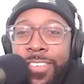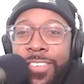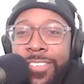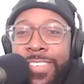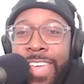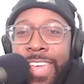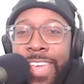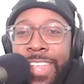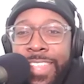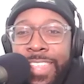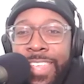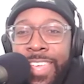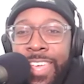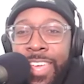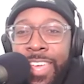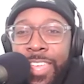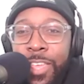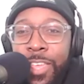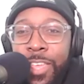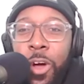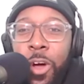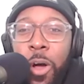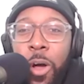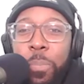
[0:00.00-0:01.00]
He said,
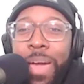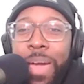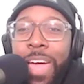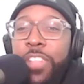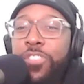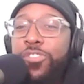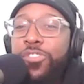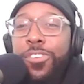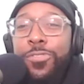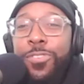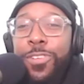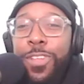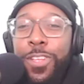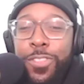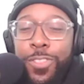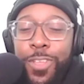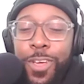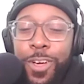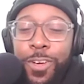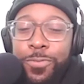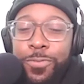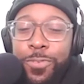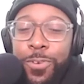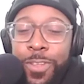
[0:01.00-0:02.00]
"You have got a pantry full of
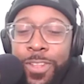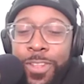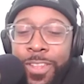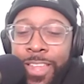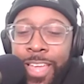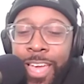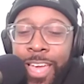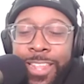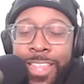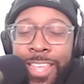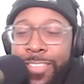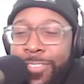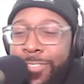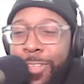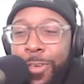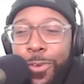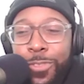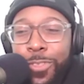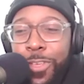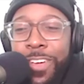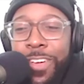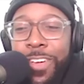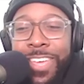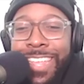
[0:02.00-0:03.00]
dog food, and, and there's
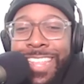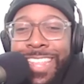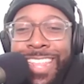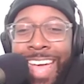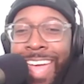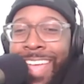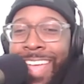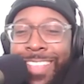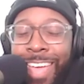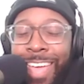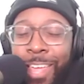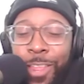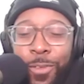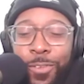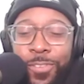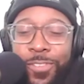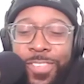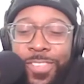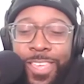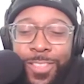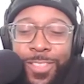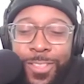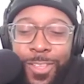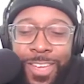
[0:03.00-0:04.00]
no dog. I, I, don't
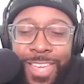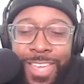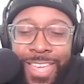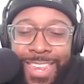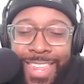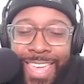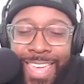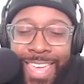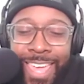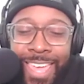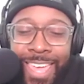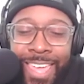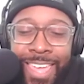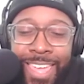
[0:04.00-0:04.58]
see a dog in here."